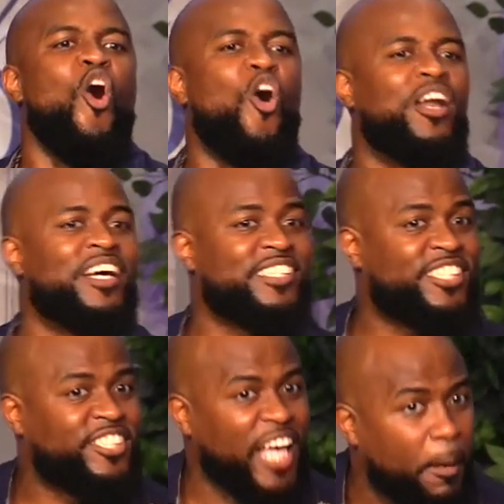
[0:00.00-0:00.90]
on a
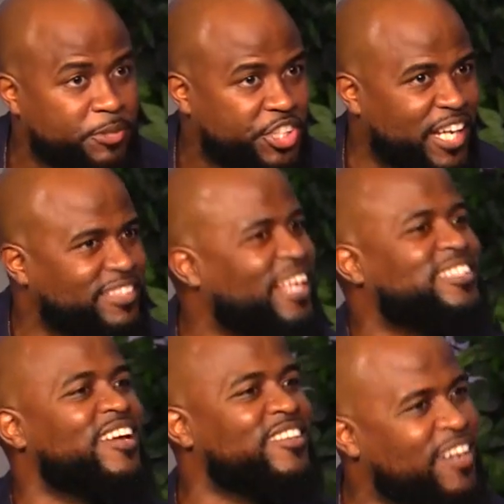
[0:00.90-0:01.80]
subject
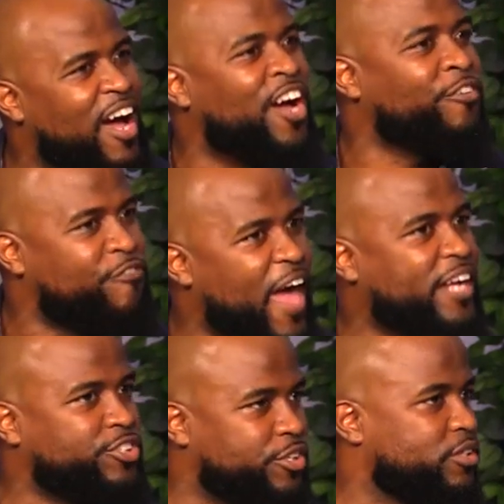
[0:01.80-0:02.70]
that's a
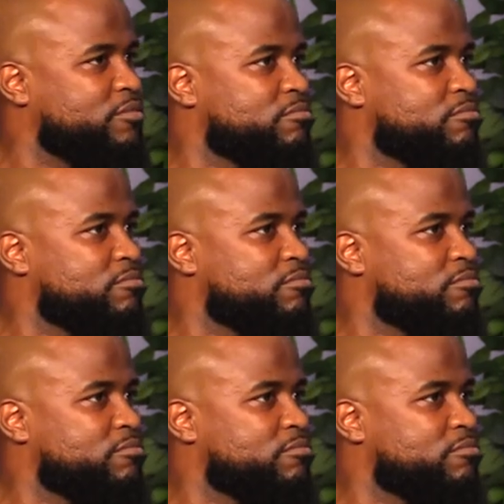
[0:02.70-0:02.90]
non-factor?